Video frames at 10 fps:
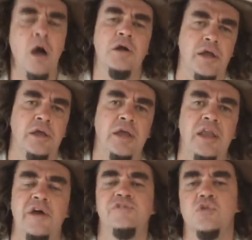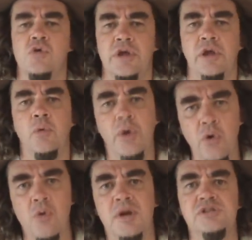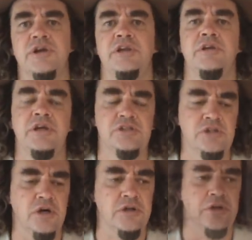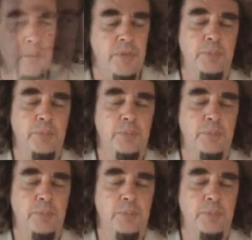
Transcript: Okay, enough talking. We're almost ready to get started.